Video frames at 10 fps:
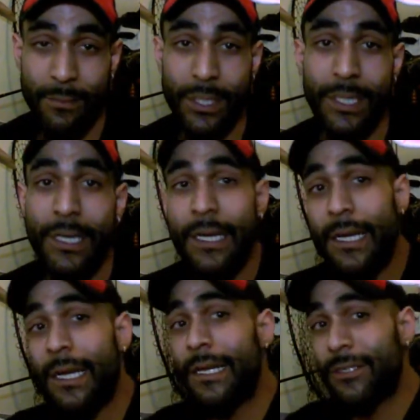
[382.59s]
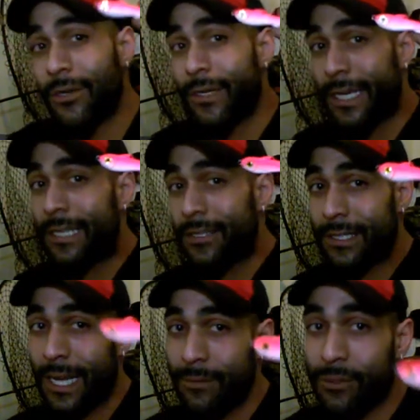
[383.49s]
But so again,
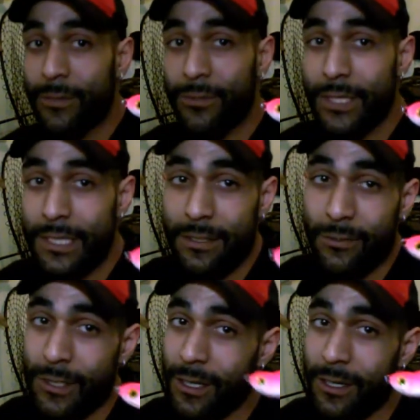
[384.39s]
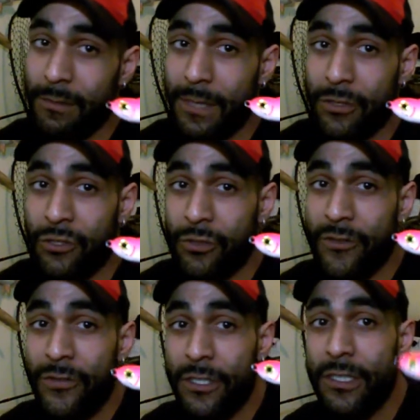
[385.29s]
Tom's Triple Teaser, we're talking about shore
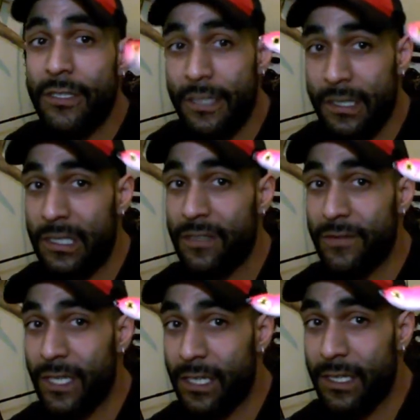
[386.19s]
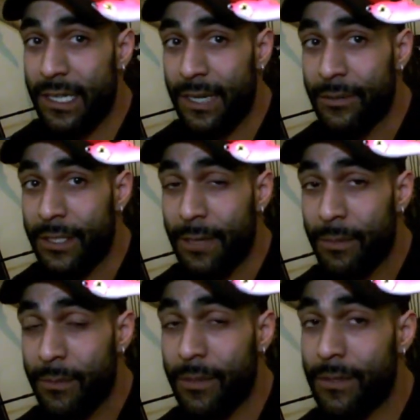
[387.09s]
fishing. This is a very good option that
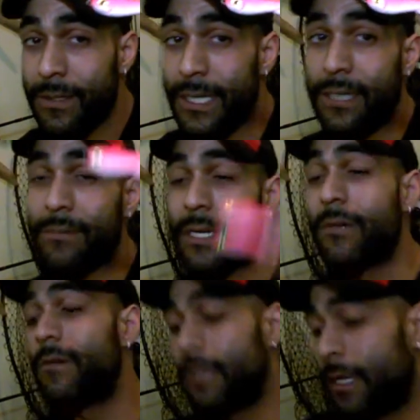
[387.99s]
people don't think about.